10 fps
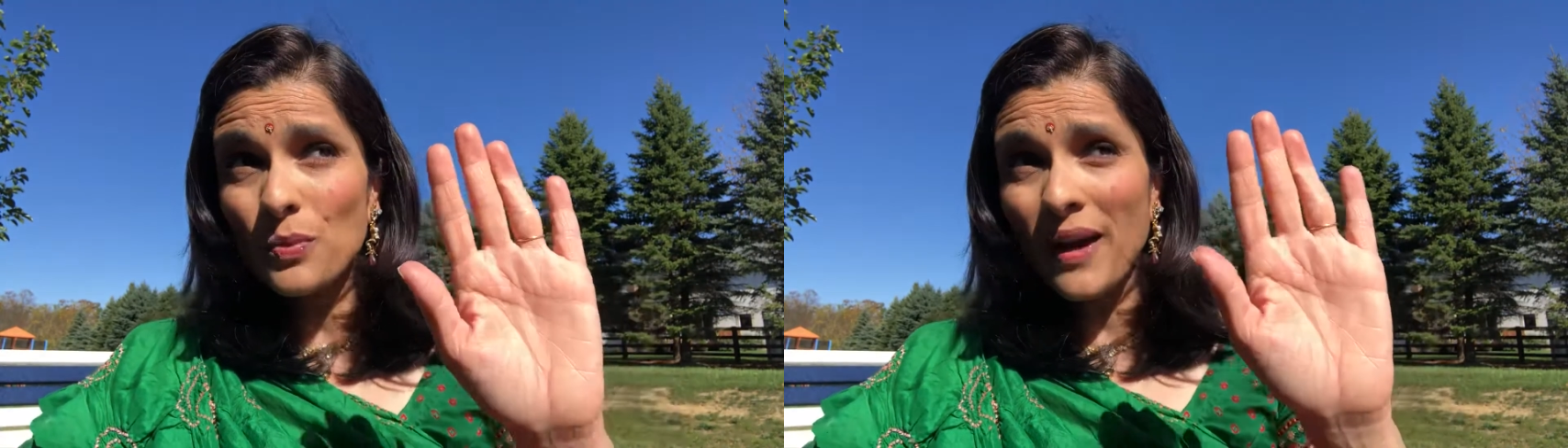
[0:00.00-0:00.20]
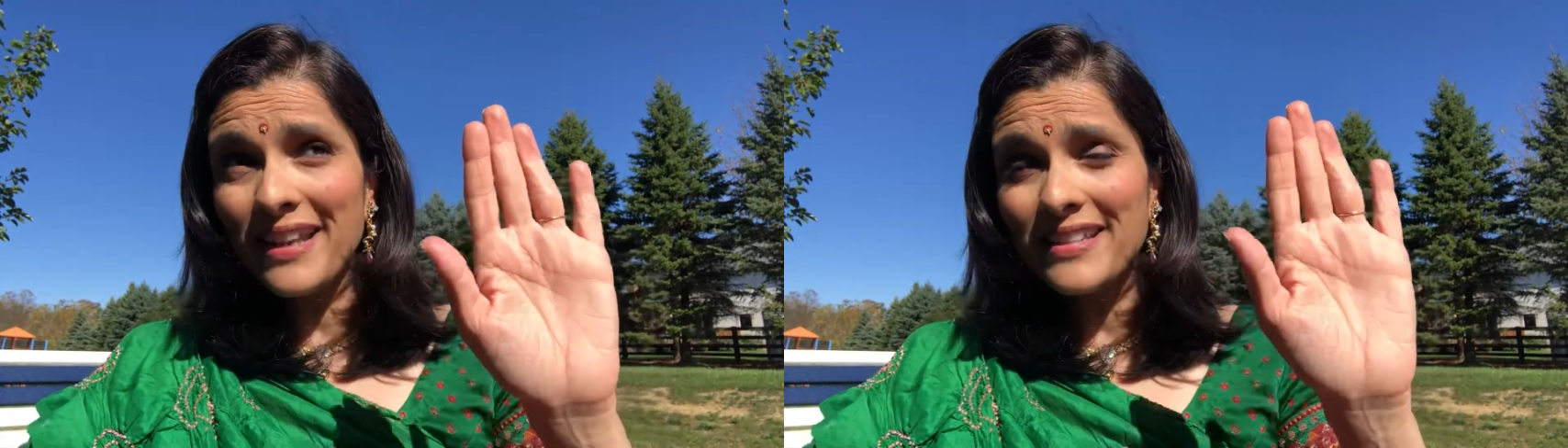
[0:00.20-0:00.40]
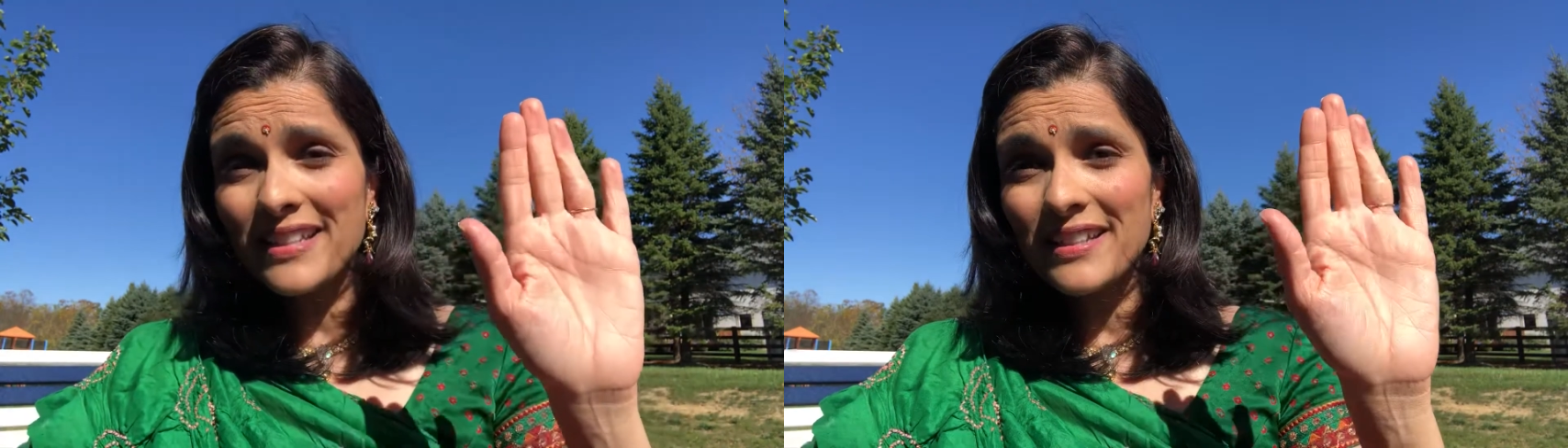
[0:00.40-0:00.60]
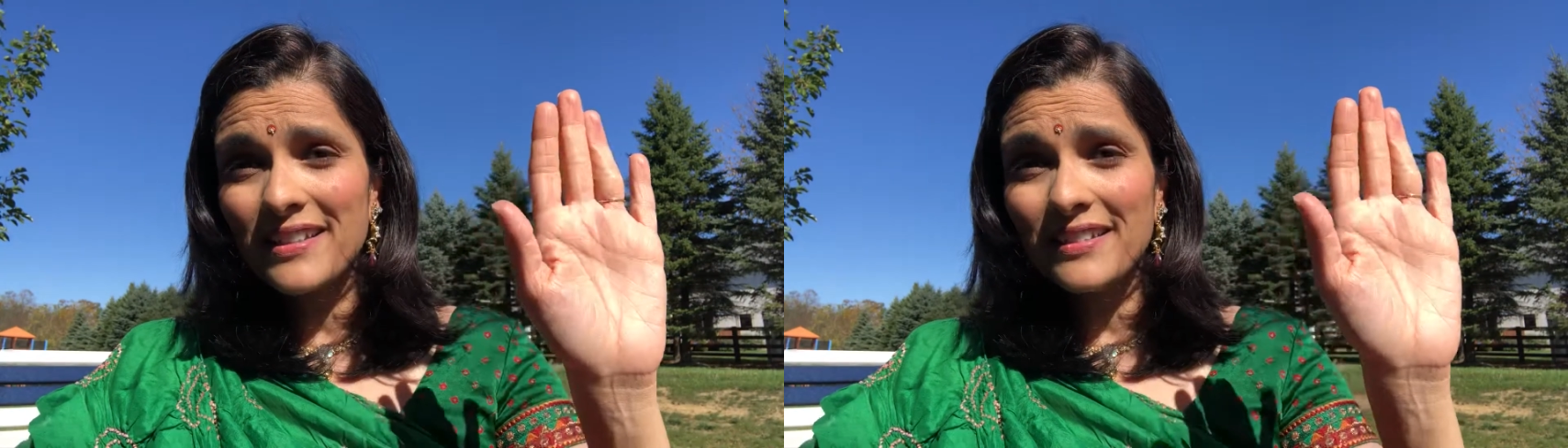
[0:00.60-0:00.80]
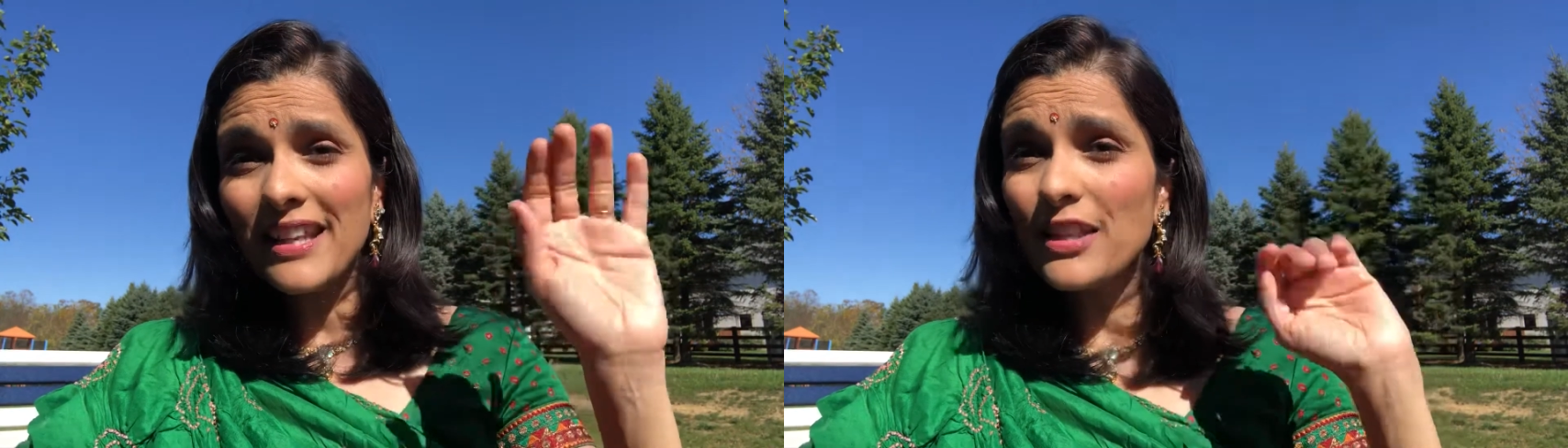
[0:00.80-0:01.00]
white
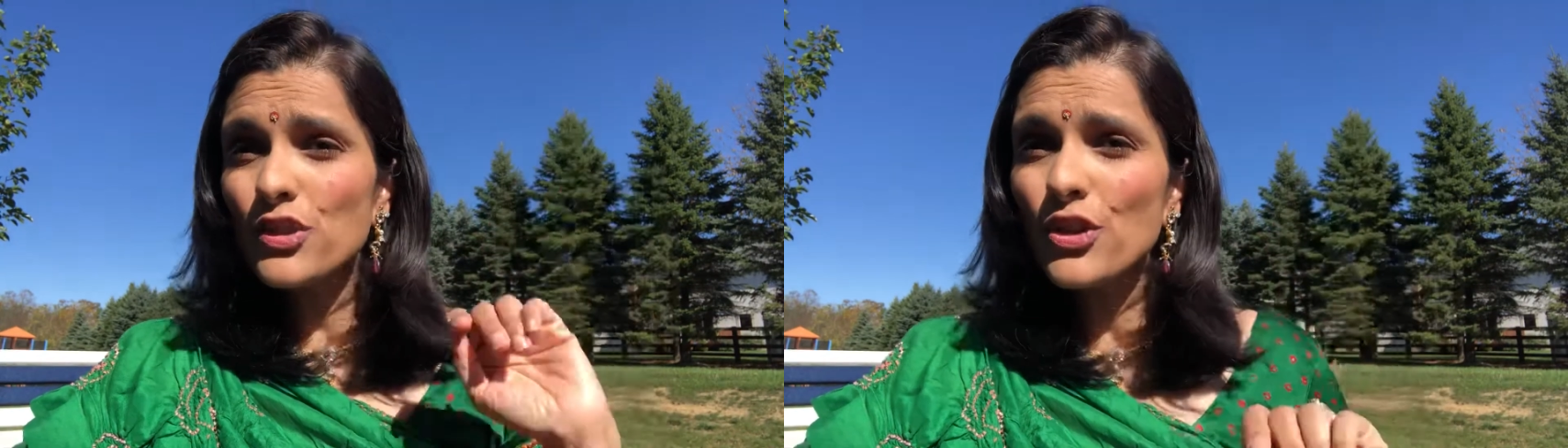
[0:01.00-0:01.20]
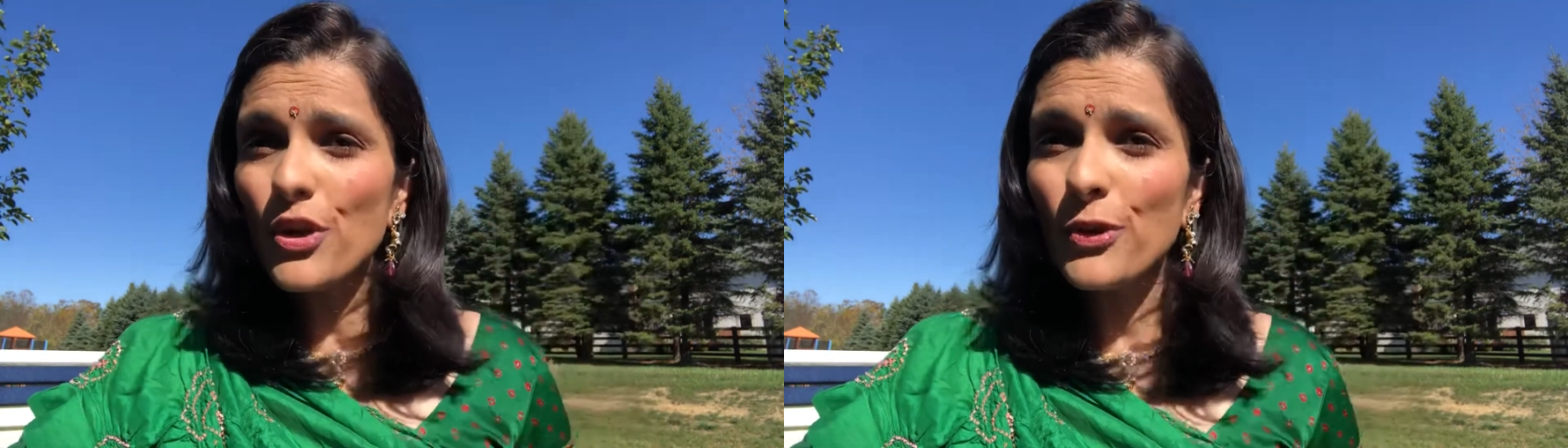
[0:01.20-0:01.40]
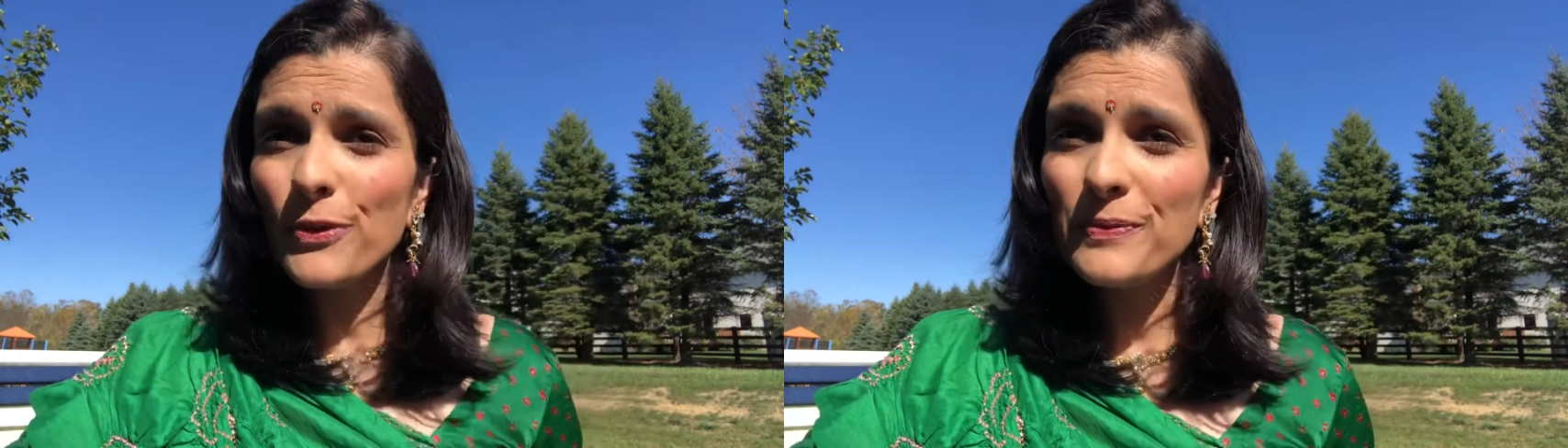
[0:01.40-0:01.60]
like snow.